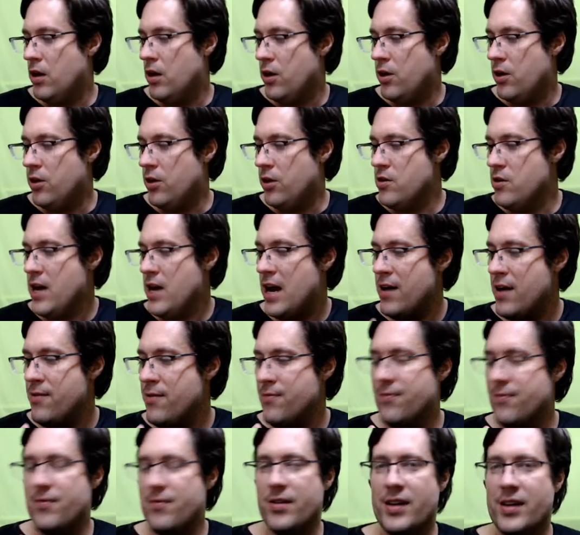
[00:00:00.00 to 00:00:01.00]
you
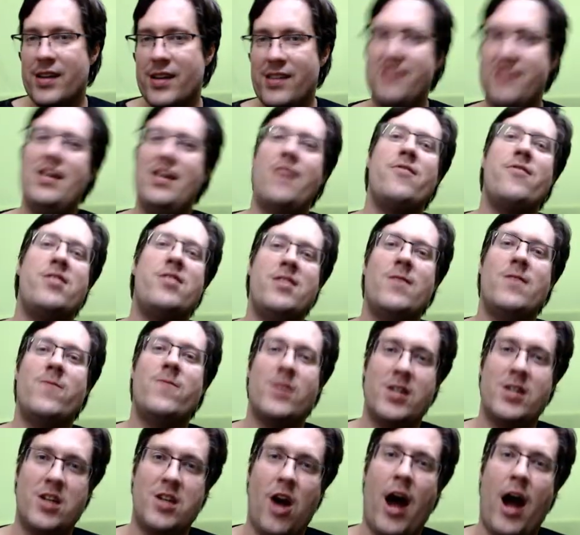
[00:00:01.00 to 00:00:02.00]
have 7 different
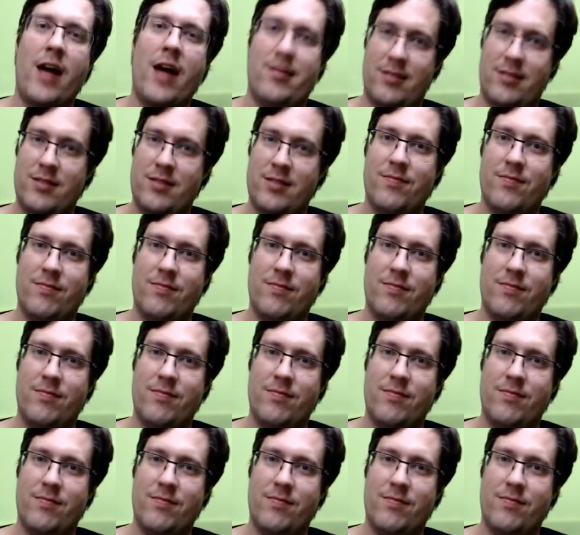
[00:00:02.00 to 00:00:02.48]
dice,